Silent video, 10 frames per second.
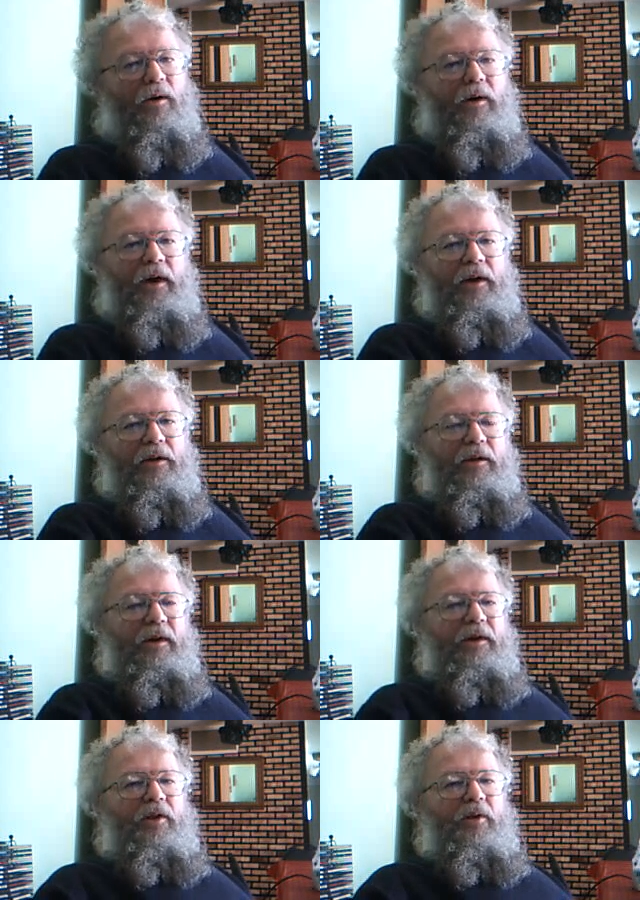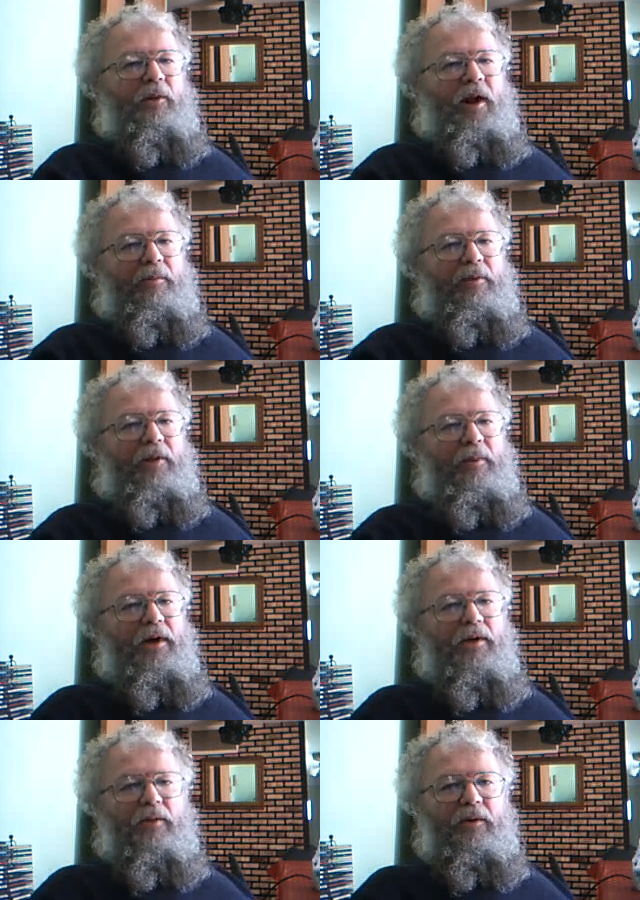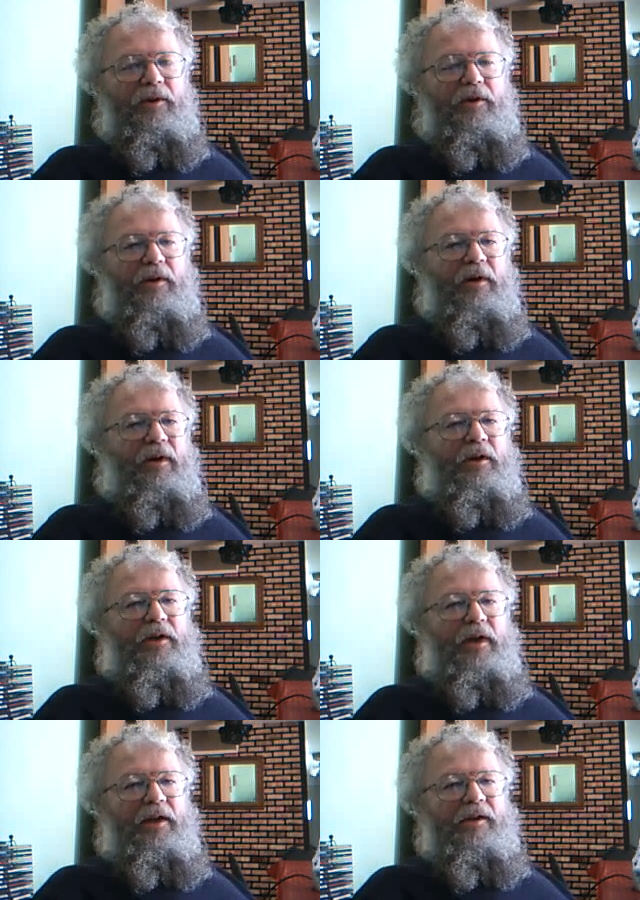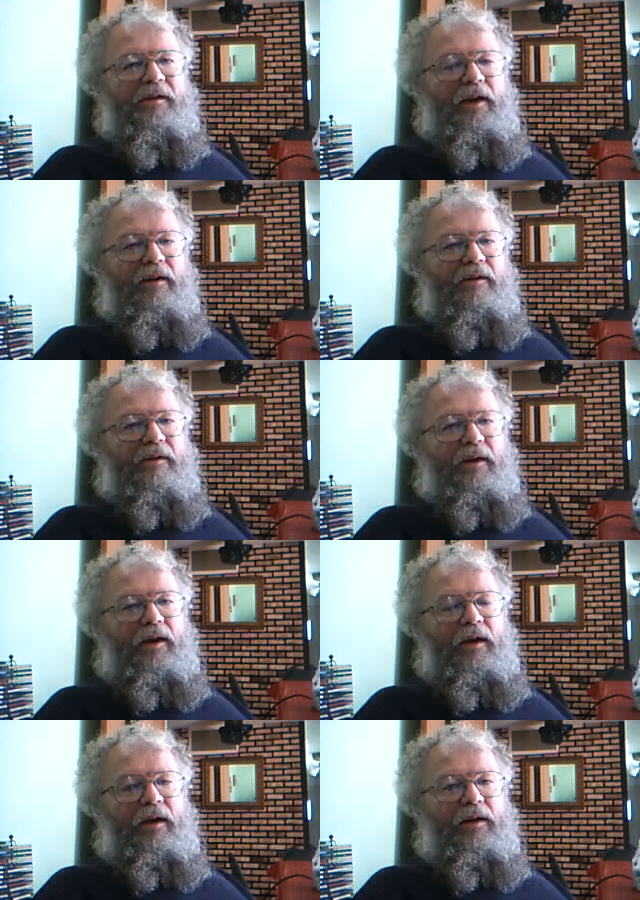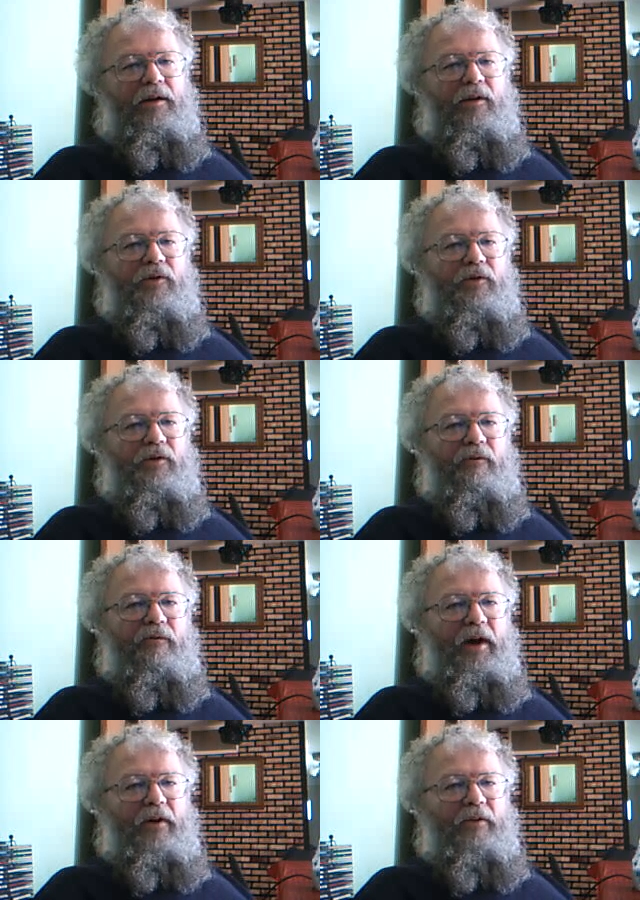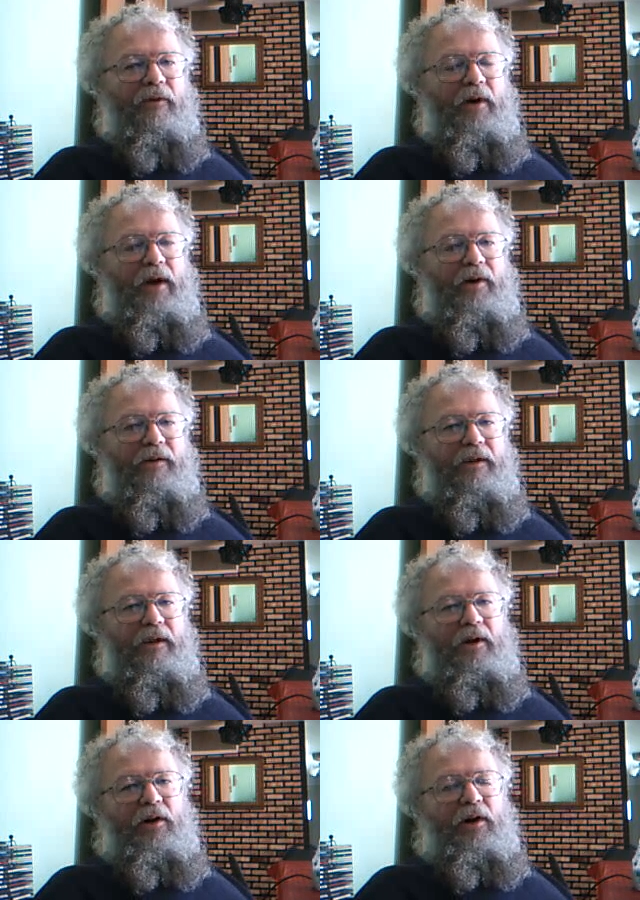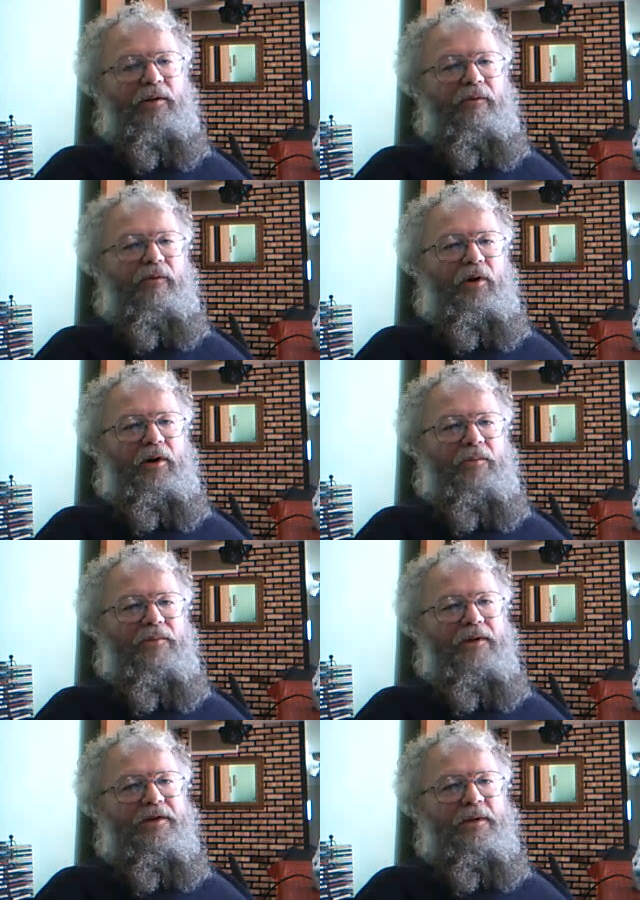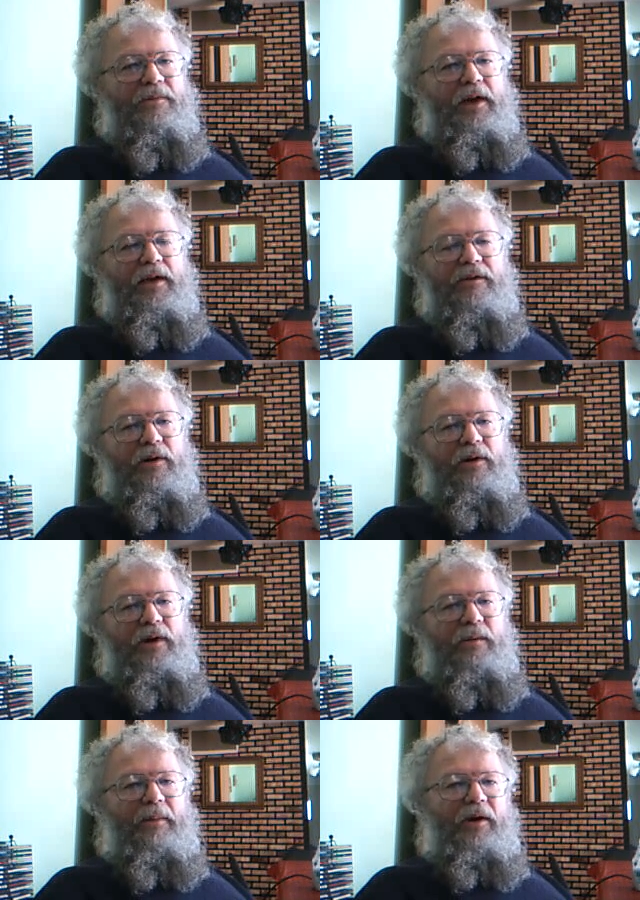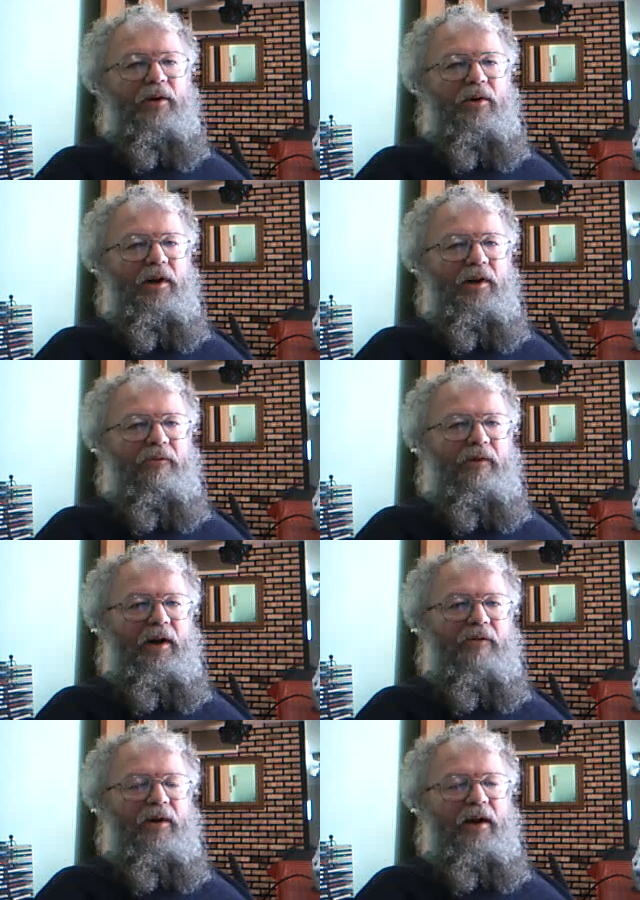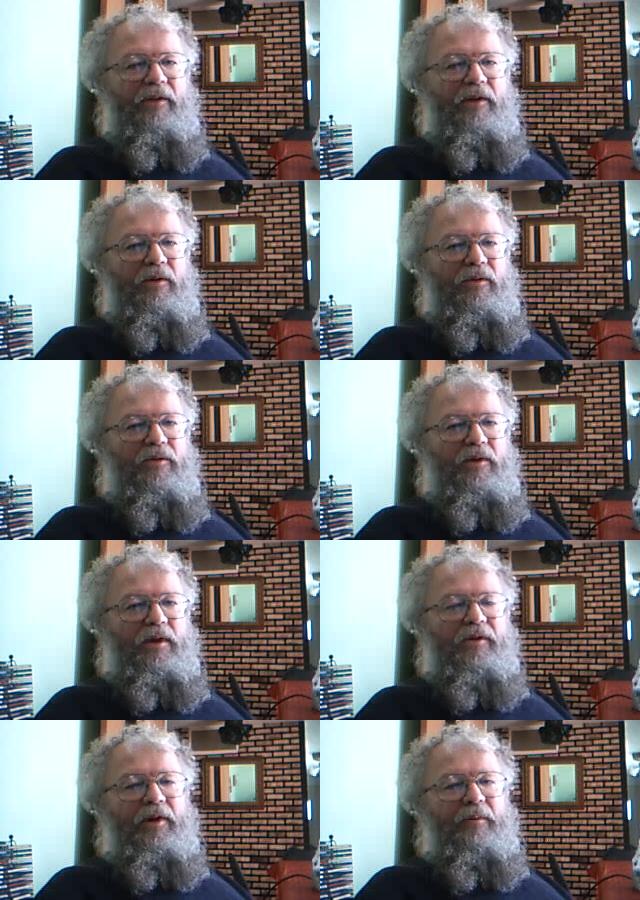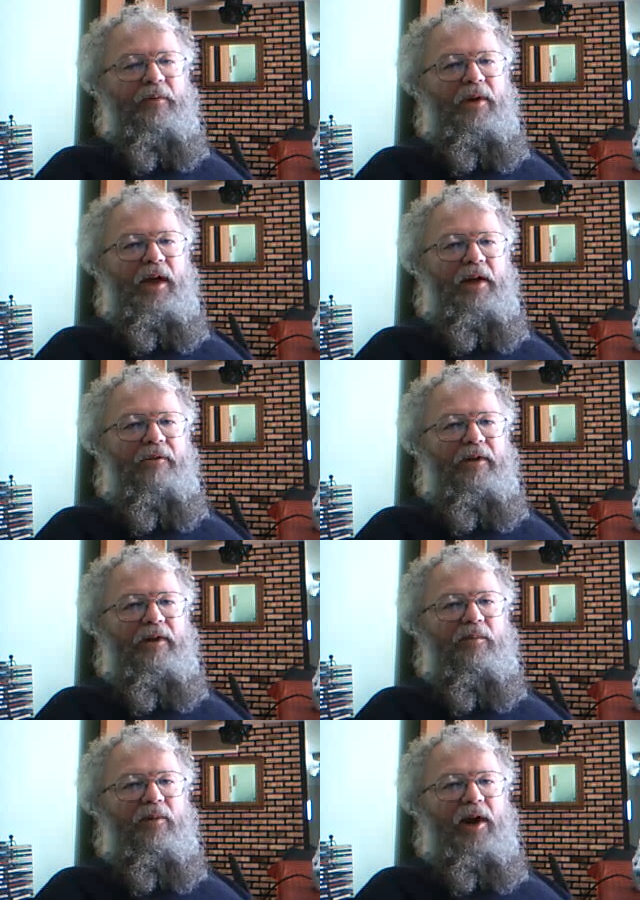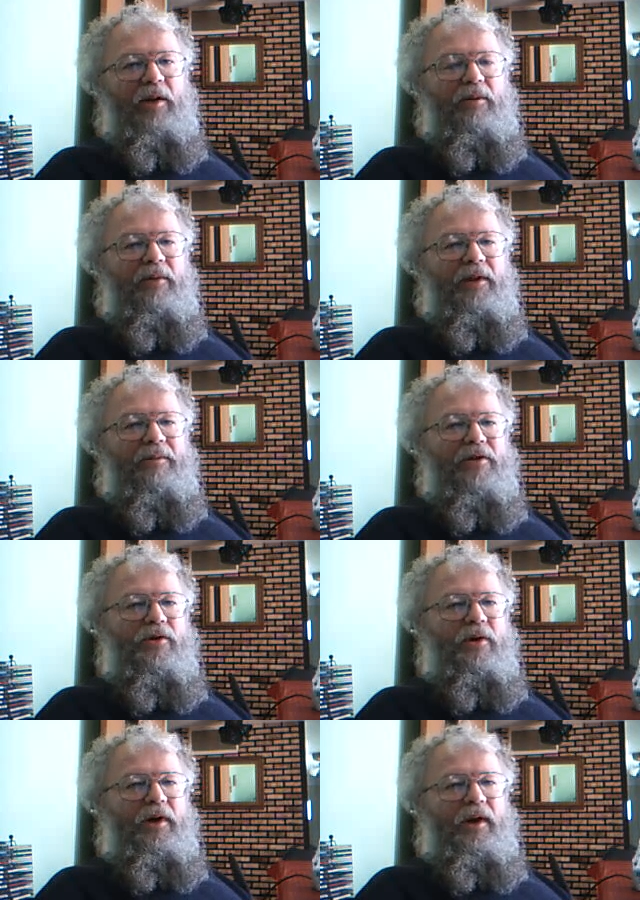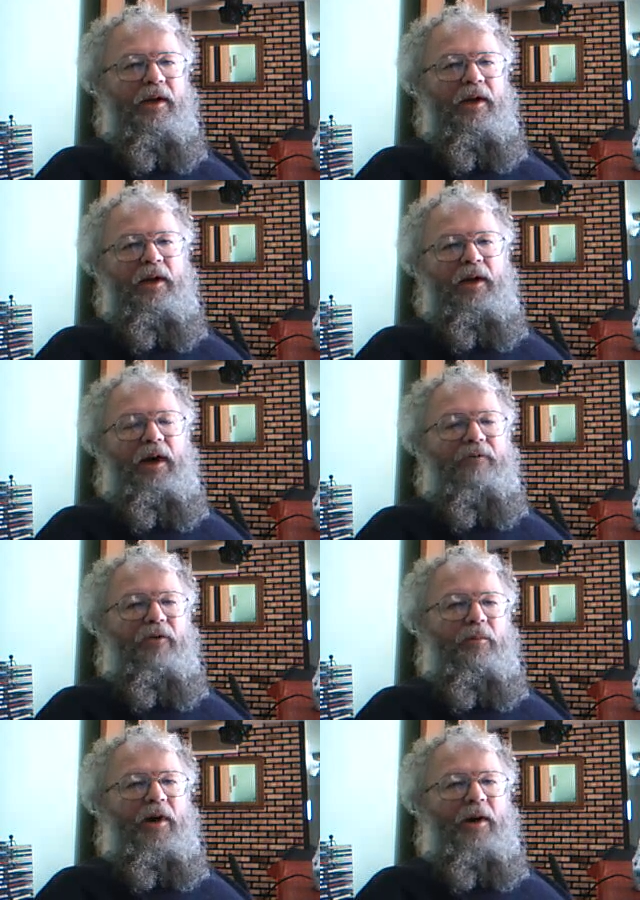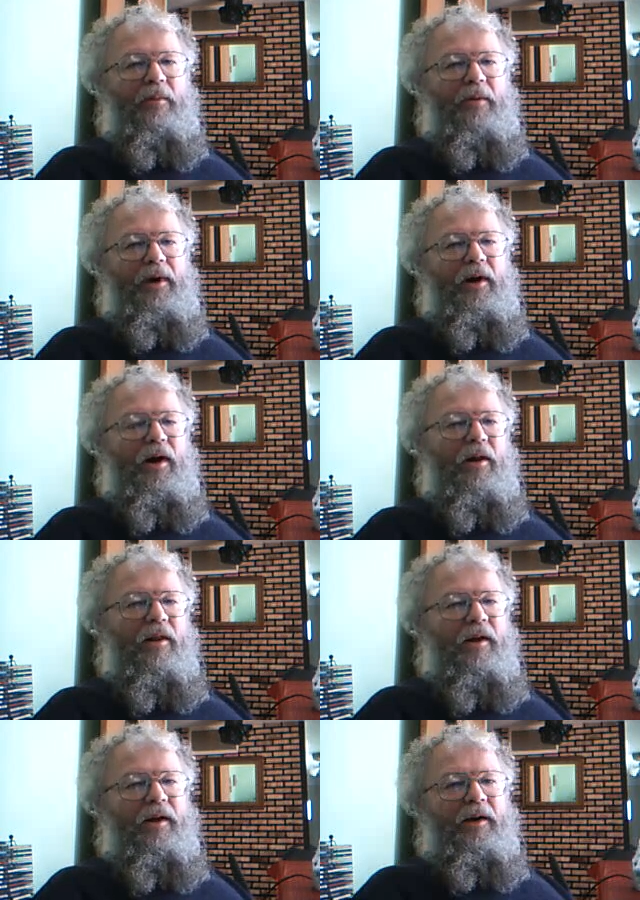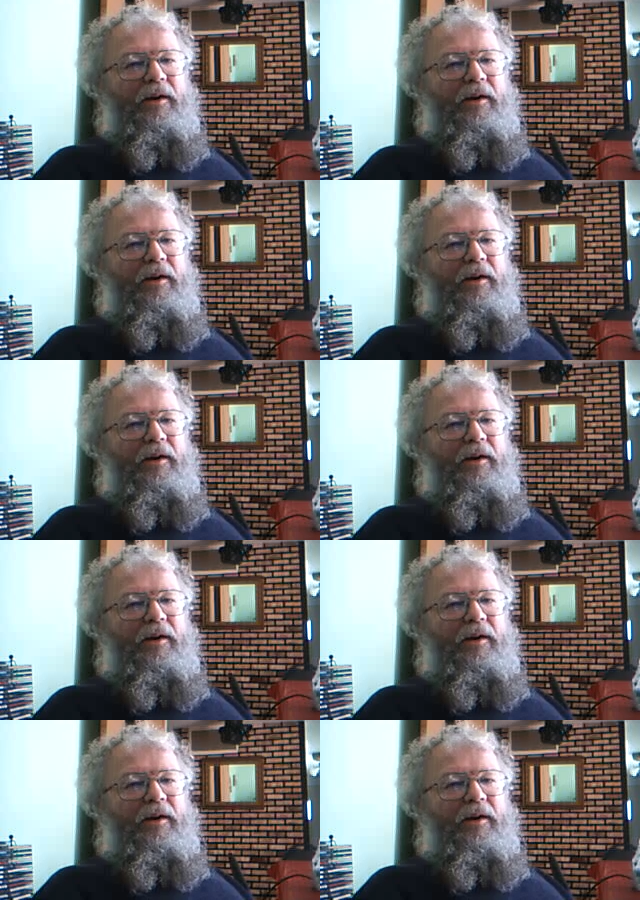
Okay, I looked into the problem with Ning sites and users of Firefox. On the forums, it seems like it's only a minority of Firefox users that seem to be having this problem, and the majority have no problem at all.